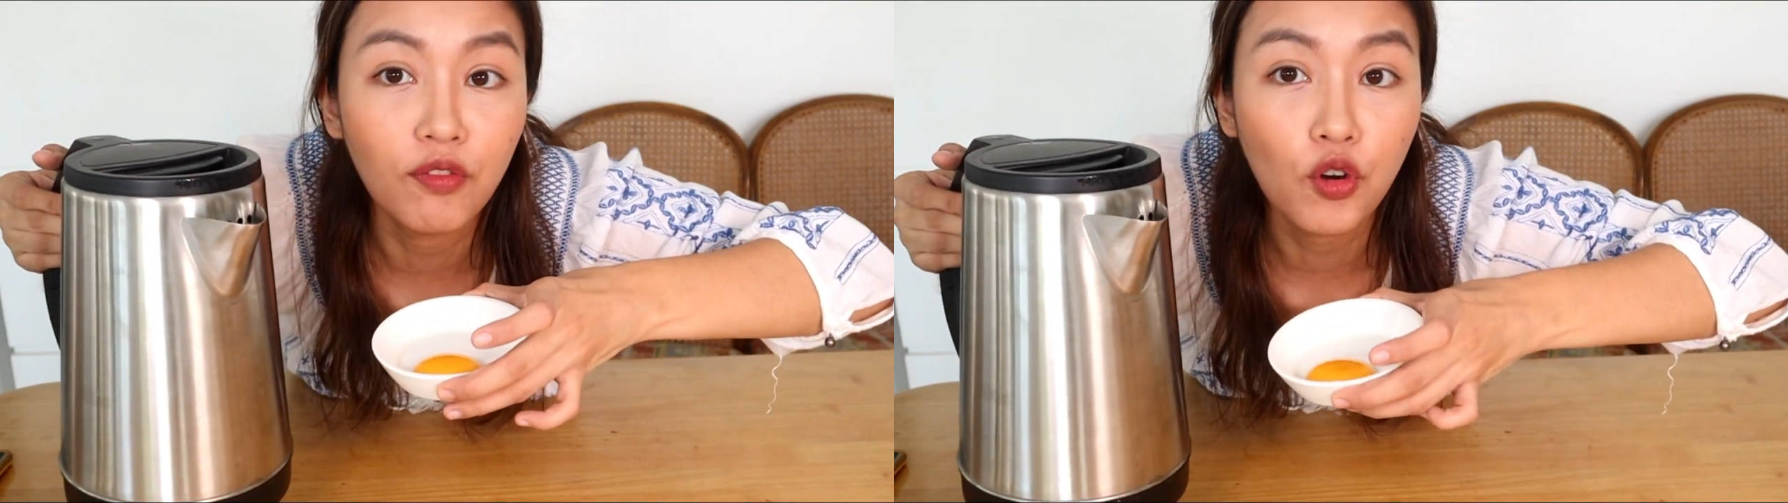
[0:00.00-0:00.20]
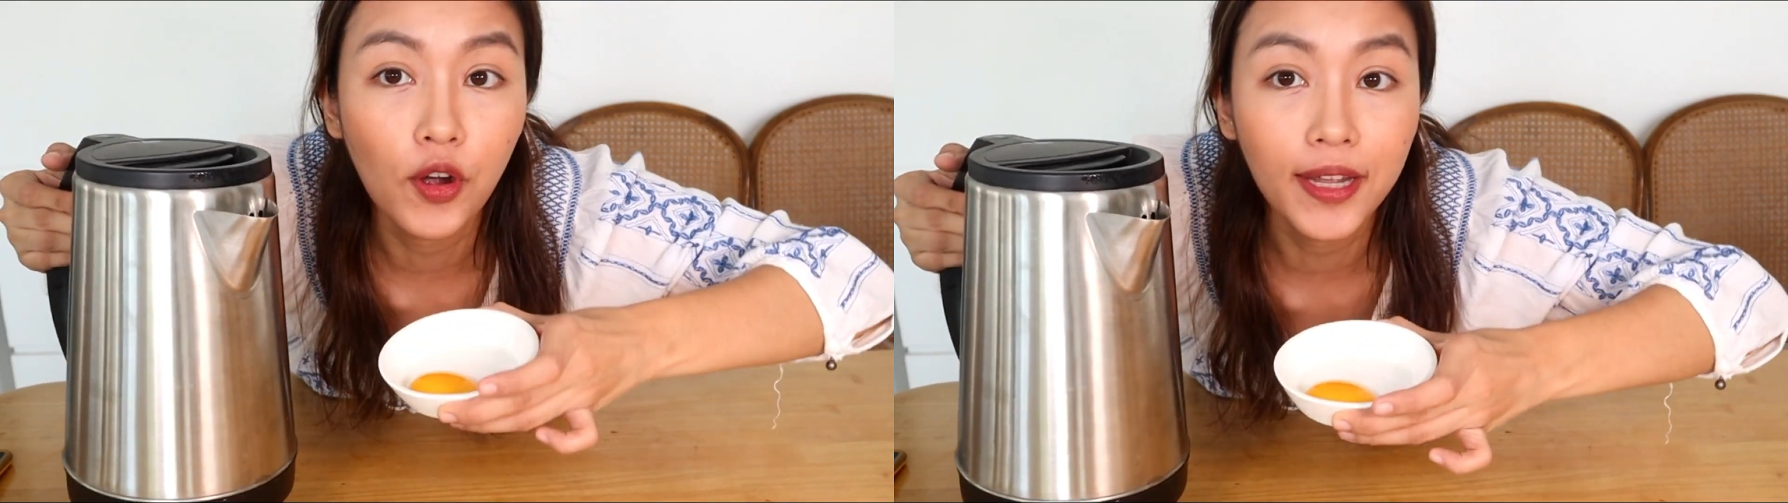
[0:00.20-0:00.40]

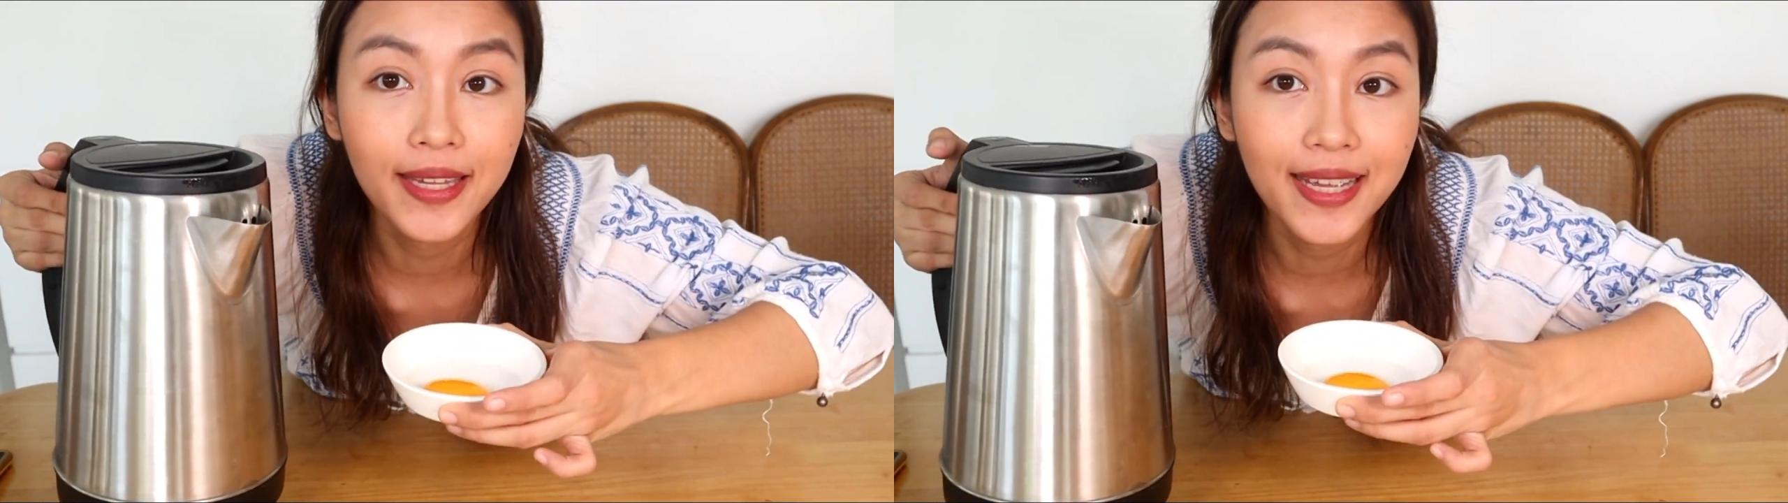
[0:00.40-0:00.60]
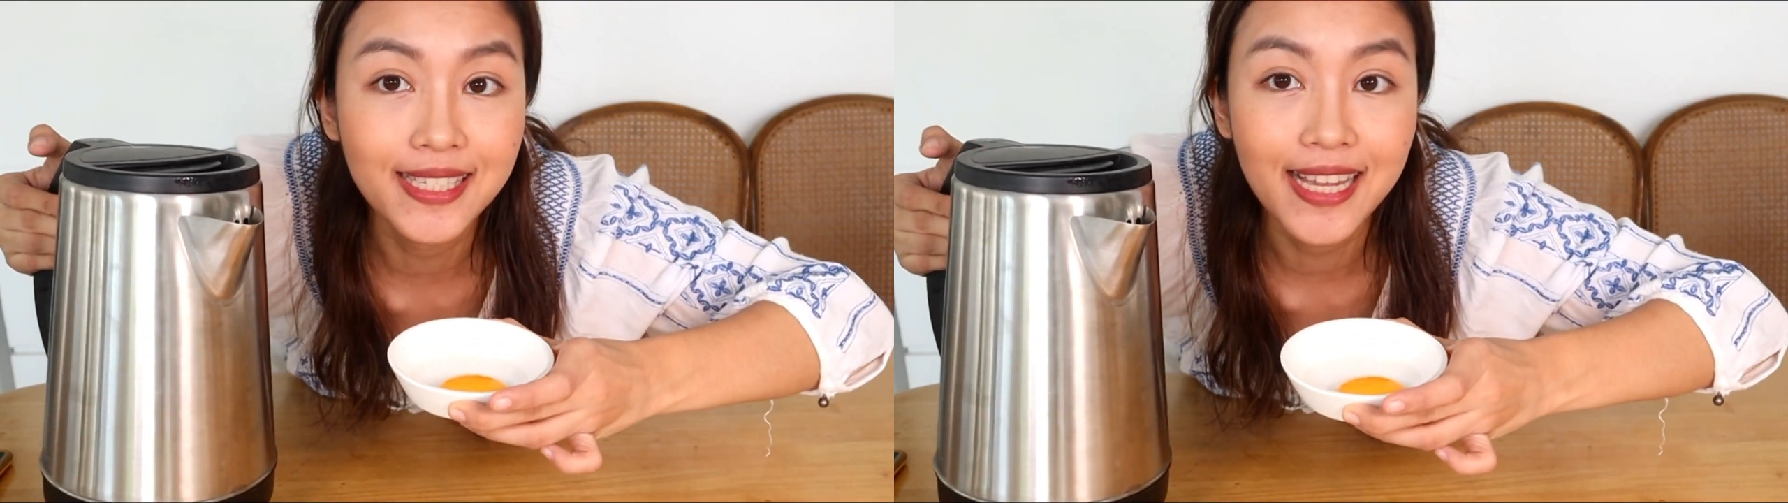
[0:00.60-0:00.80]

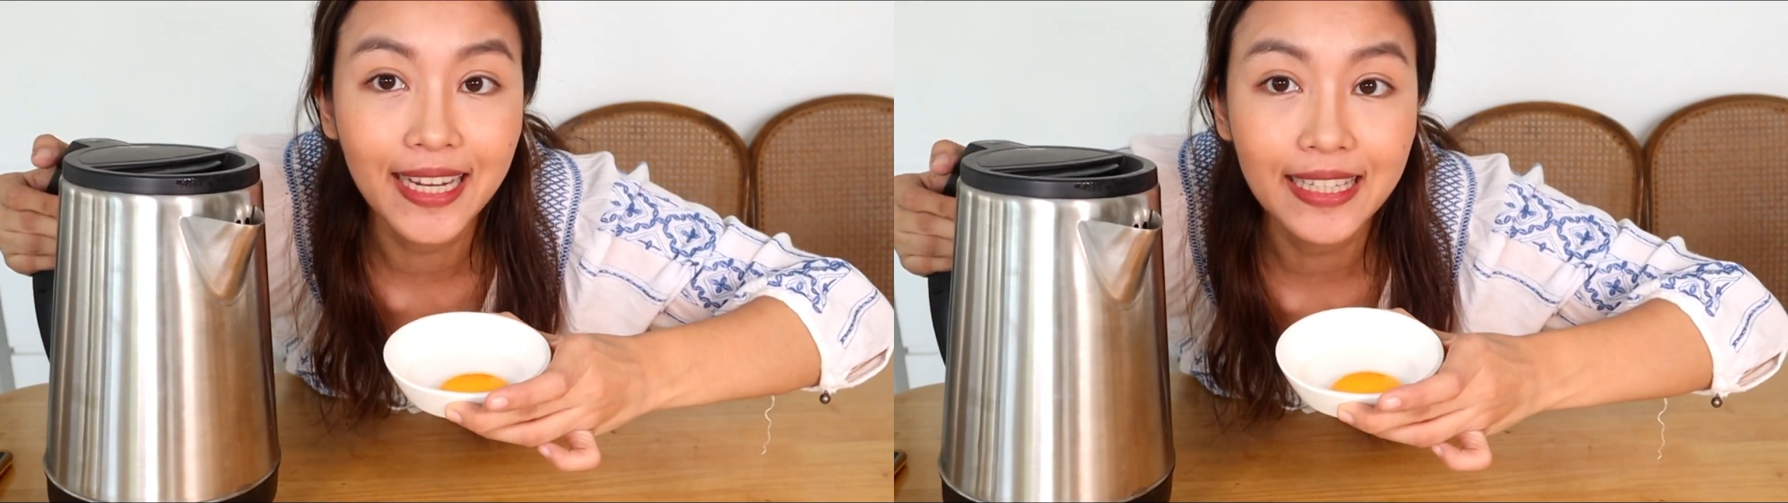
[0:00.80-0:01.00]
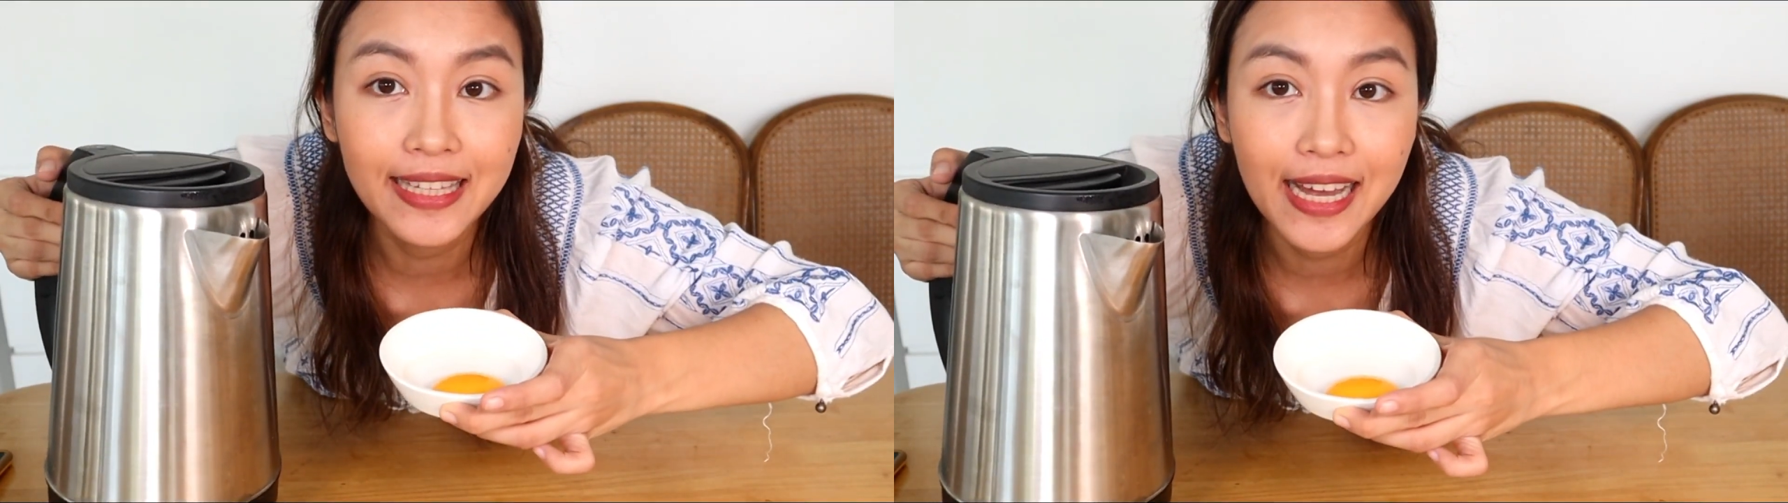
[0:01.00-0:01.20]
avoid
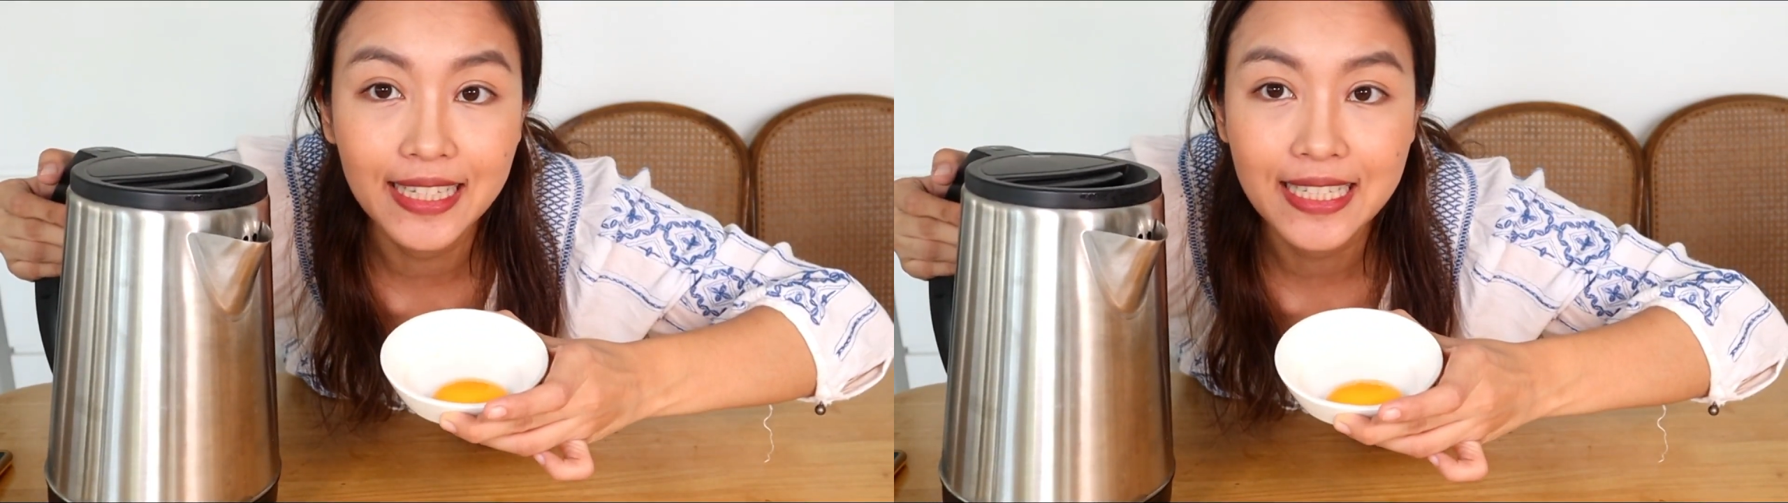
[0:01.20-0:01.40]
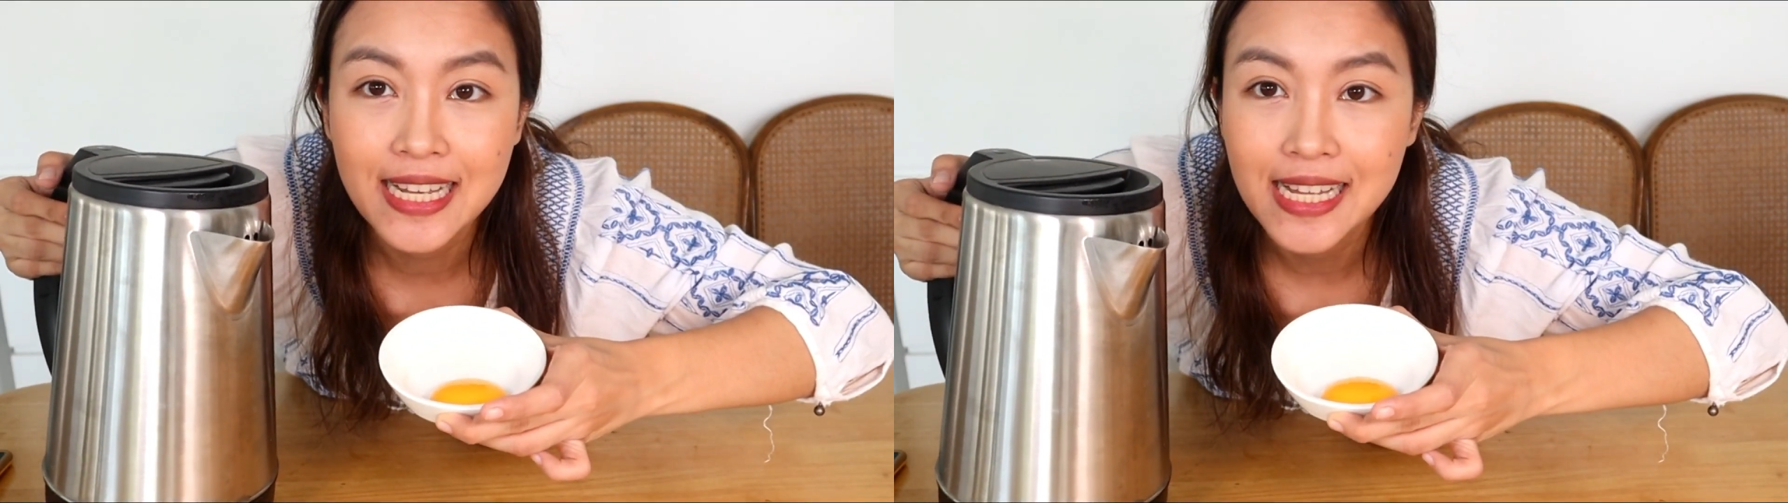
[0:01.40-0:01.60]
exactly that,